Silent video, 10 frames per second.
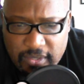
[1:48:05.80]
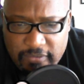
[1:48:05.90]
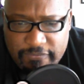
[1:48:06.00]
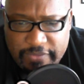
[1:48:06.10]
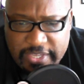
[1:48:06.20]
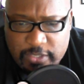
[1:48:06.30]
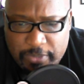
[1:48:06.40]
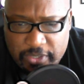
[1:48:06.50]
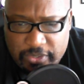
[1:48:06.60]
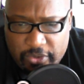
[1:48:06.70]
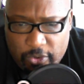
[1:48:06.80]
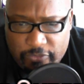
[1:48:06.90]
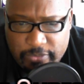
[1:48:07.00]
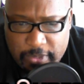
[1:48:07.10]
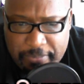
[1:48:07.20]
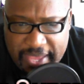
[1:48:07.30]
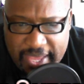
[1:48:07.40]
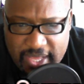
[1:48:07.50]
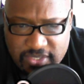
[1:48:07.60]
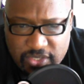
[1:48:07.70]
Facebook, the girl from the
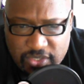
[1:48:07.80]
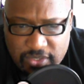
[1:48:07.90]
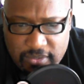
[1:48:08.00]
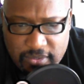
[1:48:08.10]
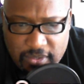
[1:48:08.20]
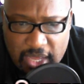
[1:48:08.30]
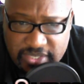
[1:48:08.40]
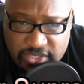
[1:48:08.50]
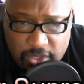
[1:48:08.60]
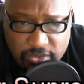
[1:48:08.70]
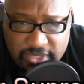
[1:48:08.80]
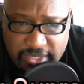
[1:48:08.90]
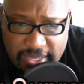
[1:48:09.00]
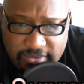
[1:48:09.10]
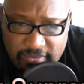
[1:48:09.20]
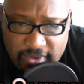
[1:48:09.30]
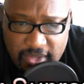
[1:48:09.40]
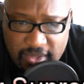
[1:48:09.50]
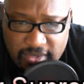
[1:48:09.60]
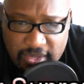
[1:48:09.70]
past. I still don't see that
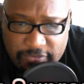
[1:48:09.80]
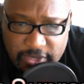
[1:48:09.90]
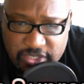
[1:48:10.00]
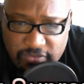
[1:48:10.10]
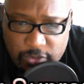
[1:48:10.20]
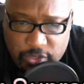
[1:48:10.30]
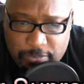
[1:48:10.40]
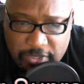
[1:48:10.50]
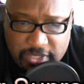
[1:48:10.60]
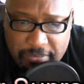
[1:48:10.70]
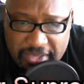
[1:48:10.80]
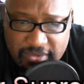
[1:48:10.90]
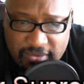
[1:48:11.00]
definition of juicy pussy, man.